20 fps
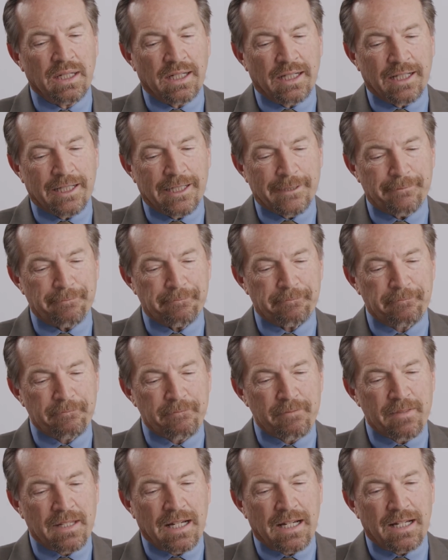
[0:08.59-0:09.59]

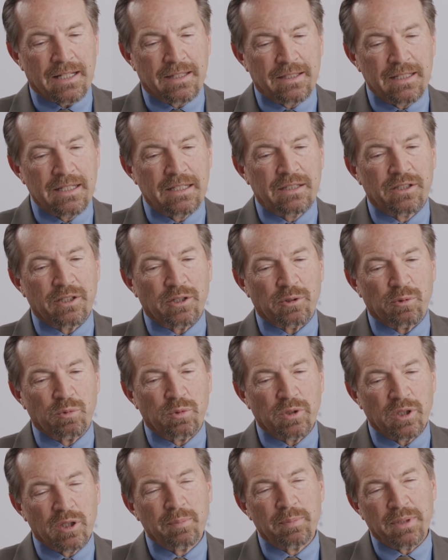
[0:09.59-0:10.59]
I think there
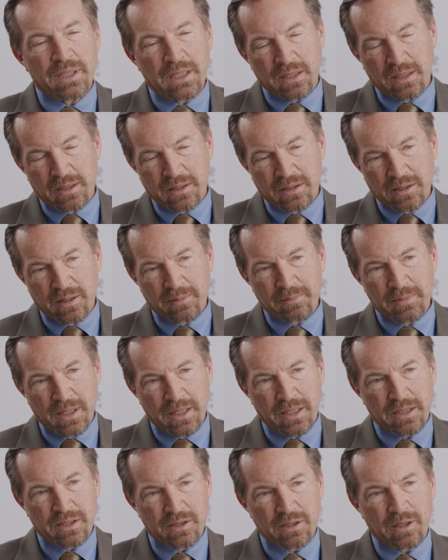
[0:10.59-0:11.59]
will be
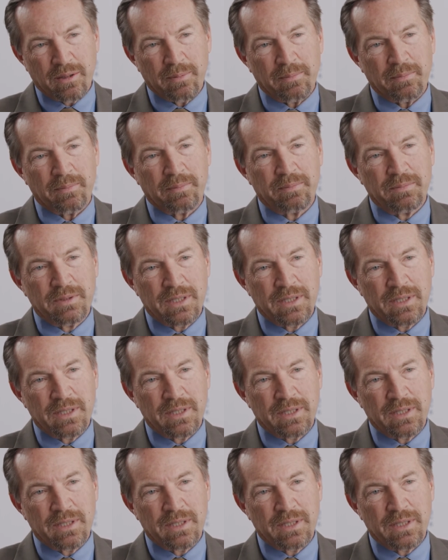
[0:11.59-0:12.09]
someday some